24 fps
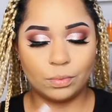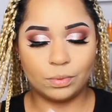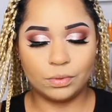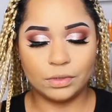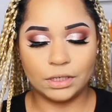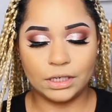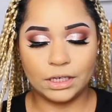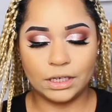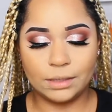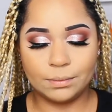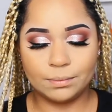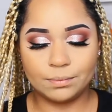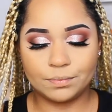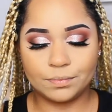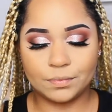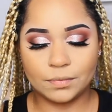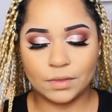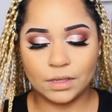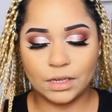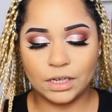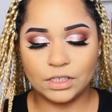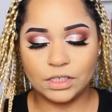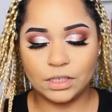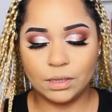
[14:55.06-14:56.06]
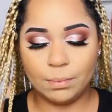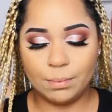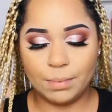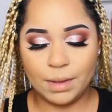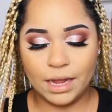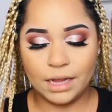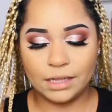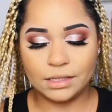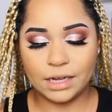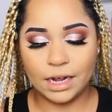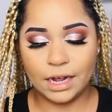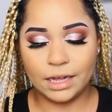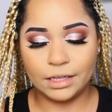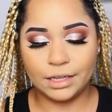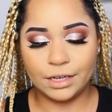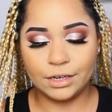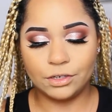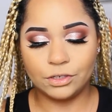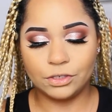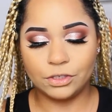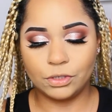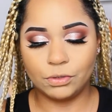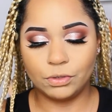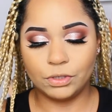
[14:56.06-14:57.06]
pretty. It's a baked
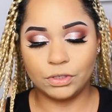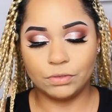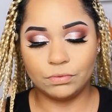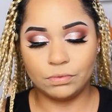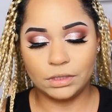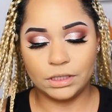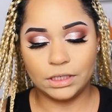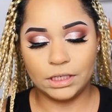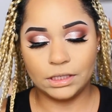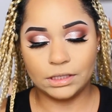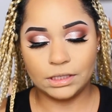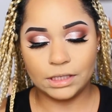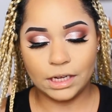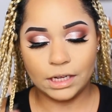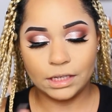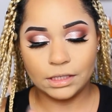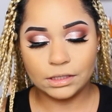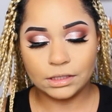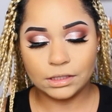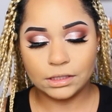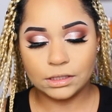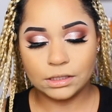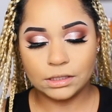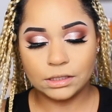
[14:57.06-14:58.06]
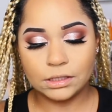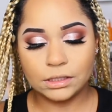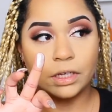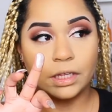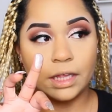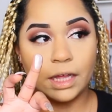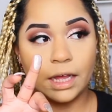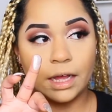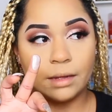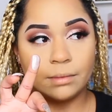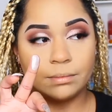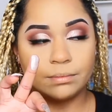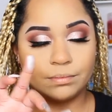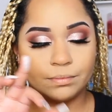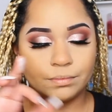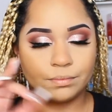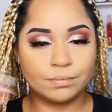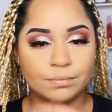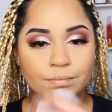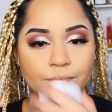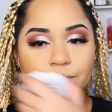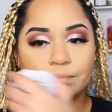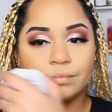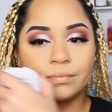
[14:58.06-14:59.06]
highlighter, so it's really intense. Look at that.
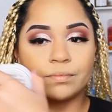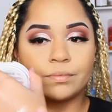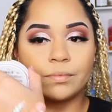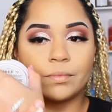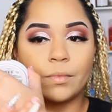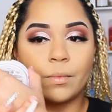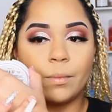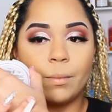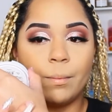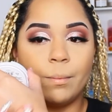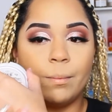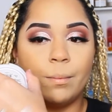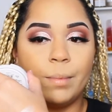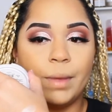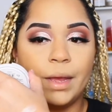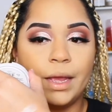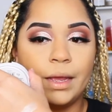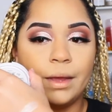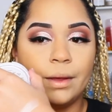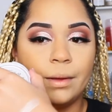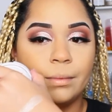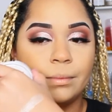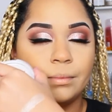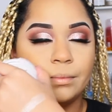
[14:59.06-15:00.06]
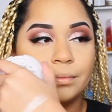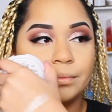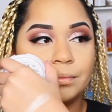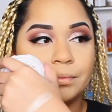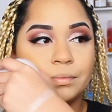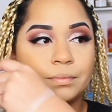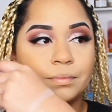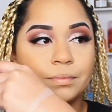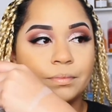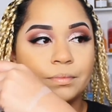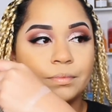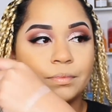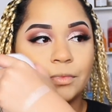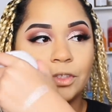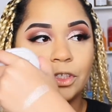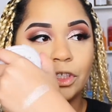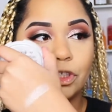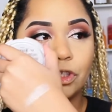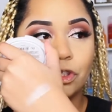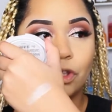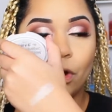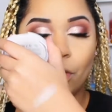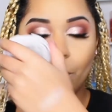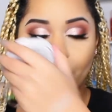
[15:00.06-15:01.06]
Bam.
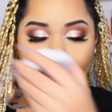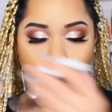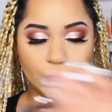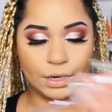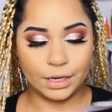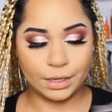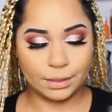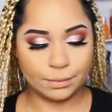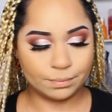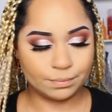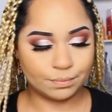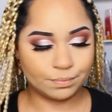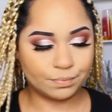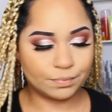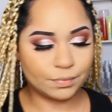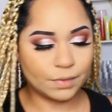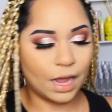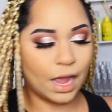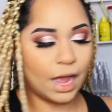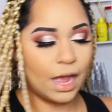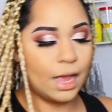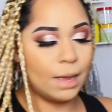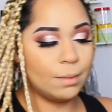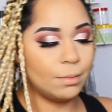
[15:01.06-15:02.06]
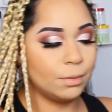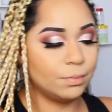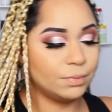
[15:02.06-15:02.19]
So pretty. I am